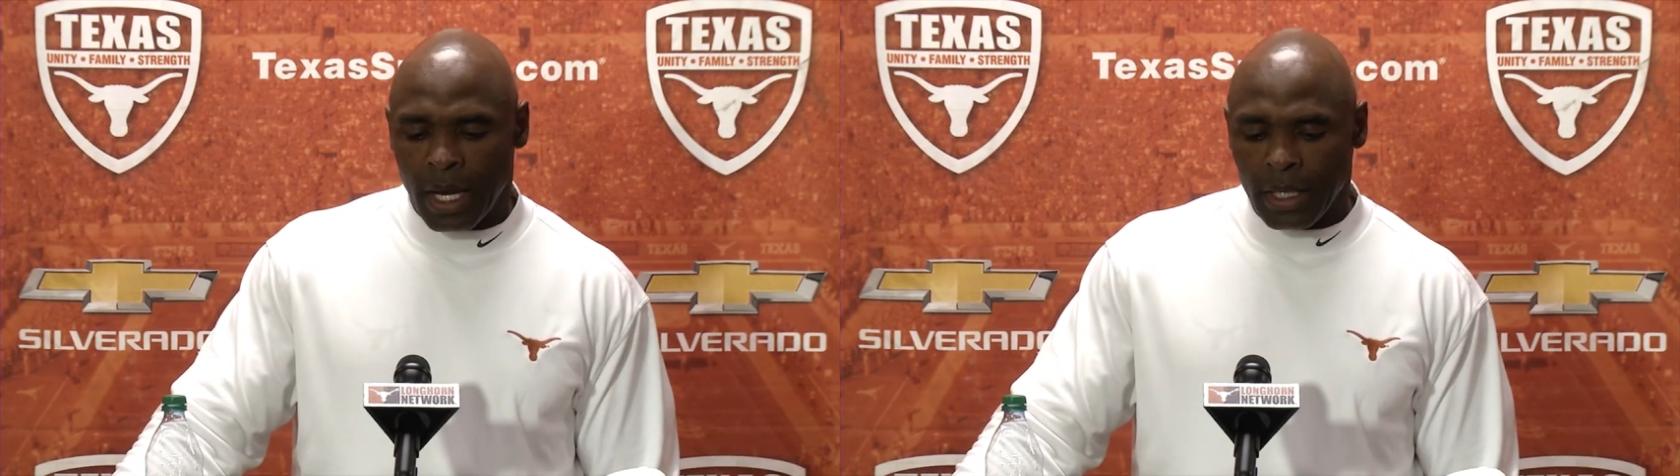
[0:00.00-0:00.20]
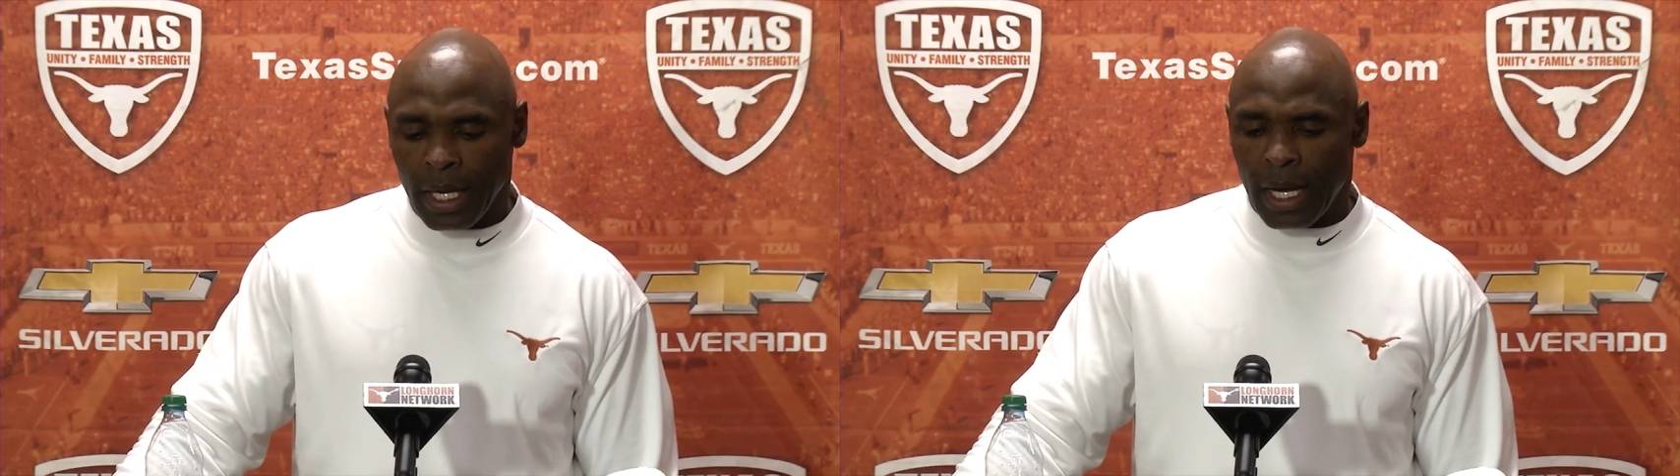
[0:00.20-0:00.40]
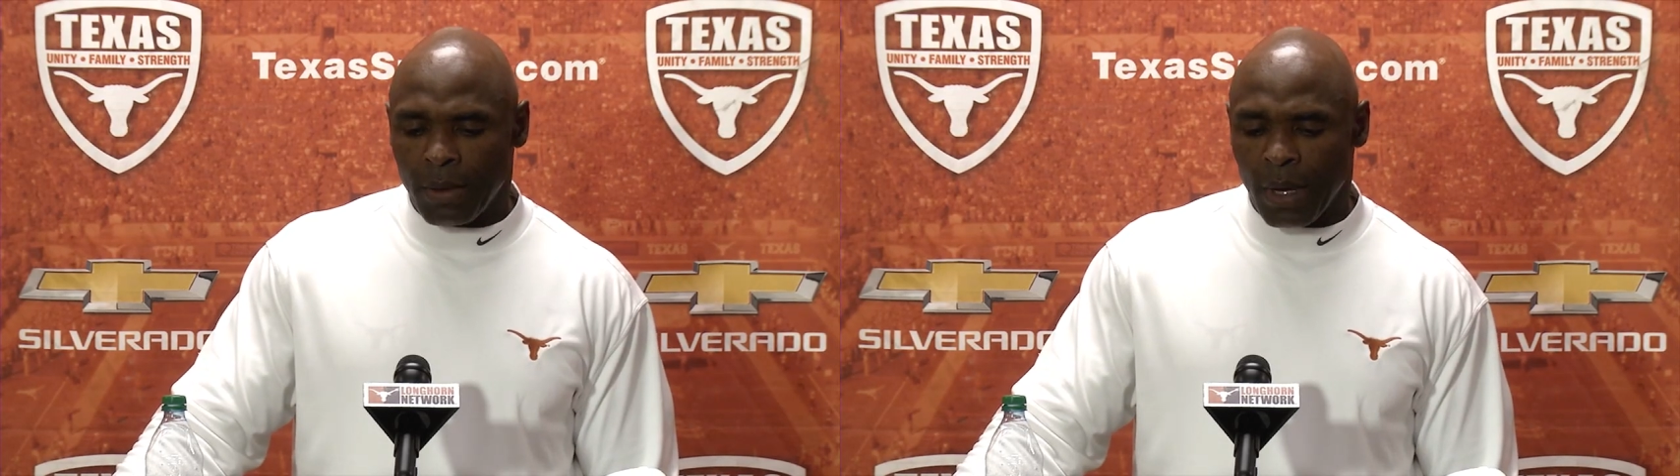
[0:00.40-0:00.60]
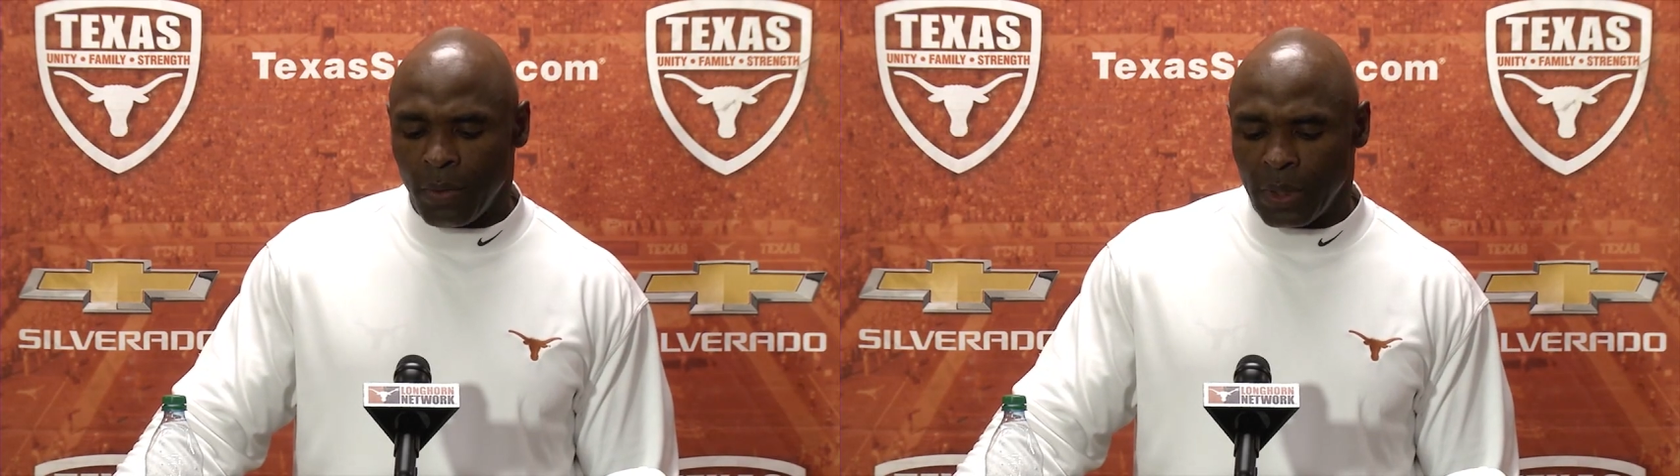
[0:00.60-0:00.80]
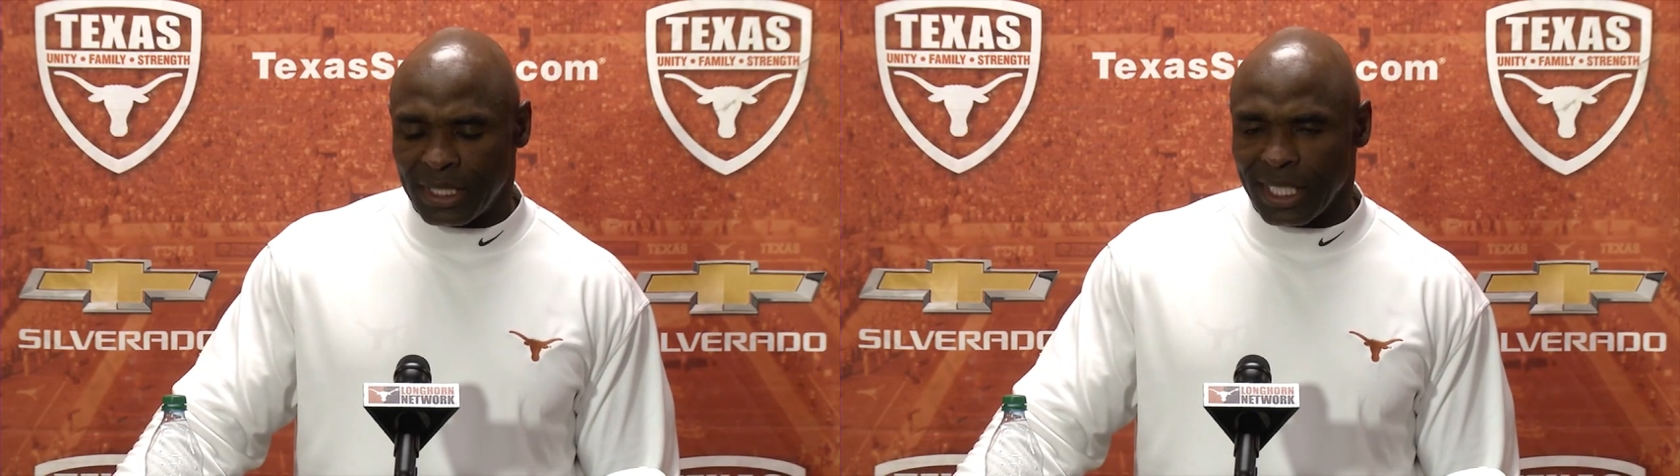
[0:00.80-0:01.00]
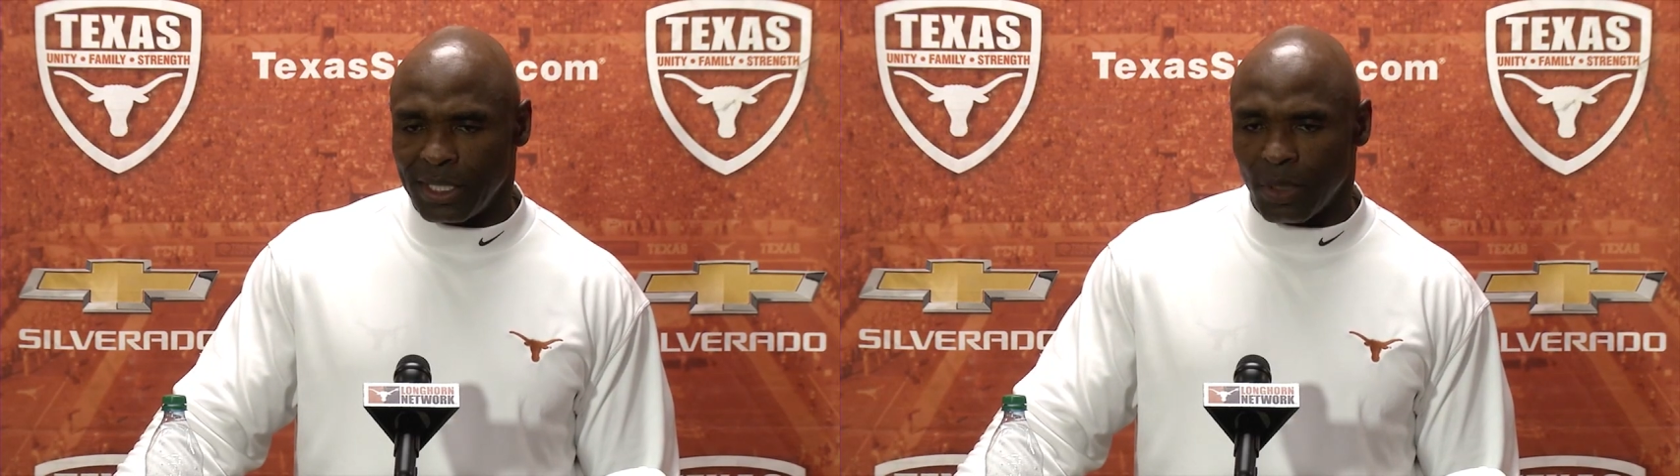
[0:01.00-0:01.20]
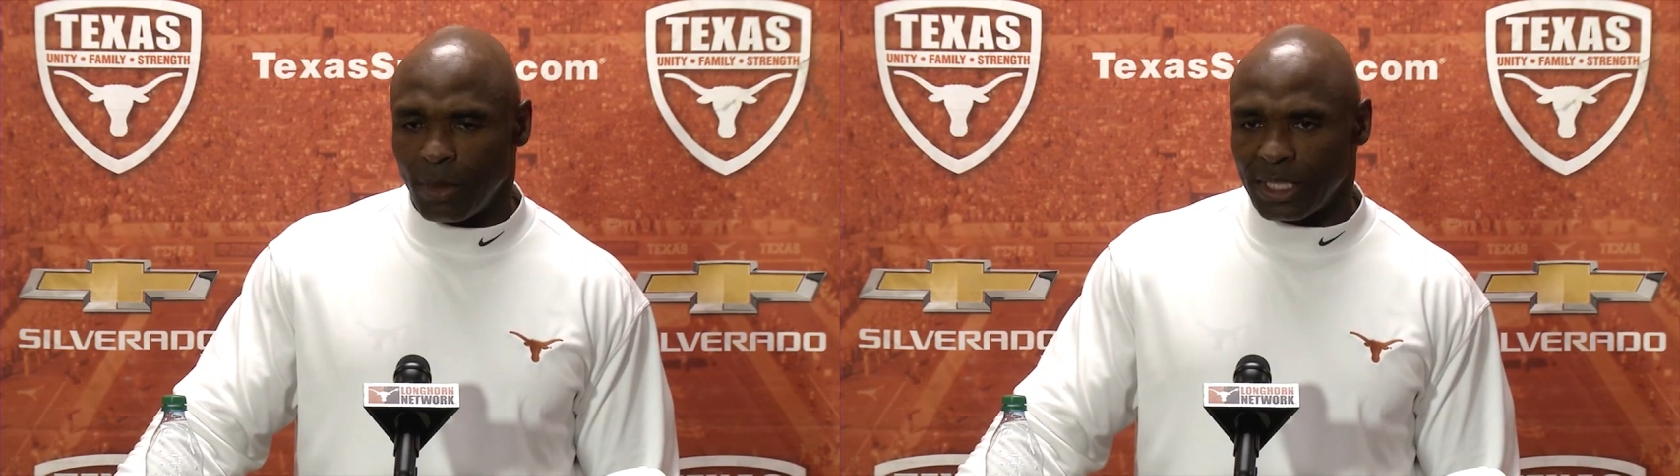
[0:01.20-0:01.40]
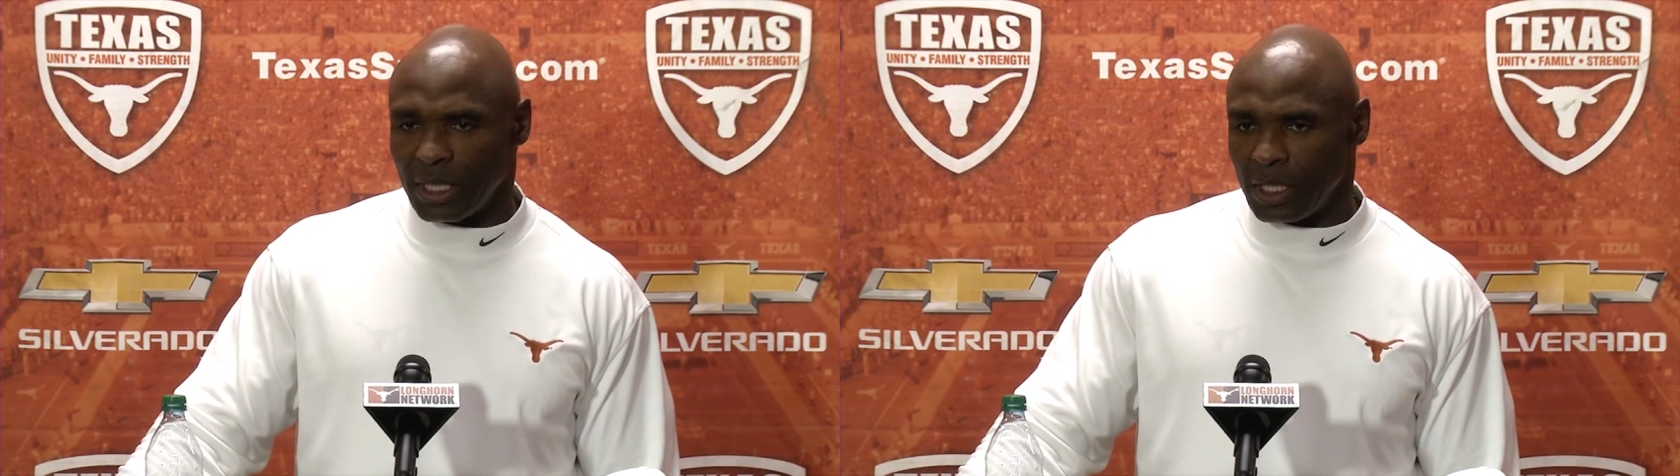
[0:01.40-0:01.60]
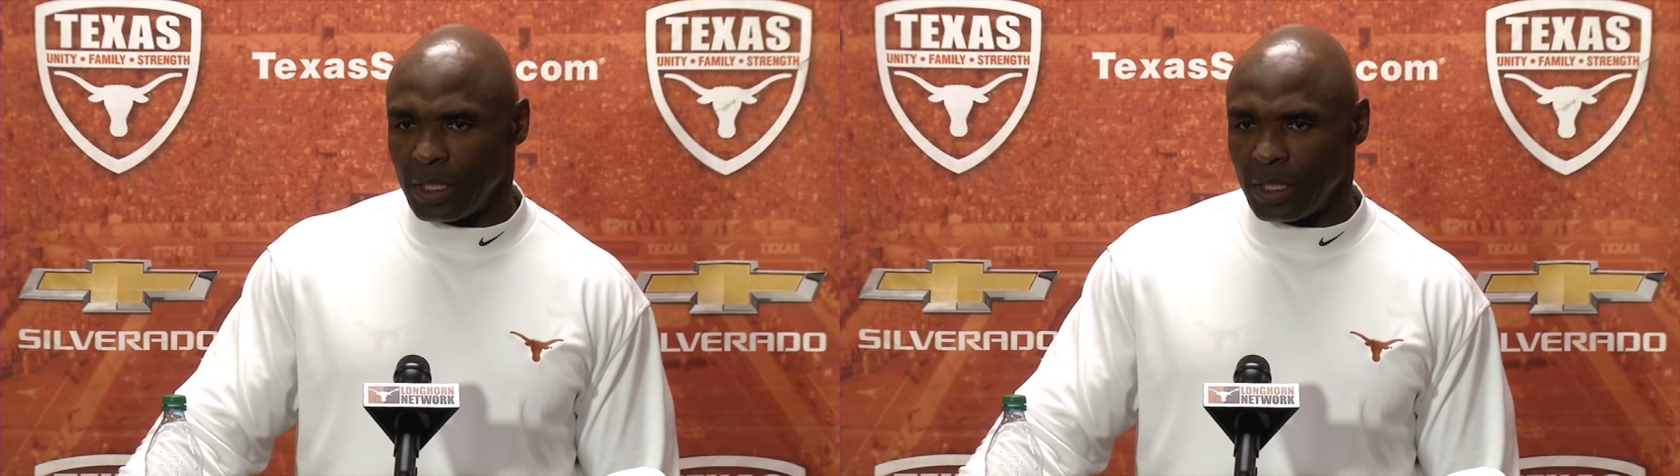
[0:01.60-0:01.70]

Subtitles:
Yeah, I wouldn't say so much as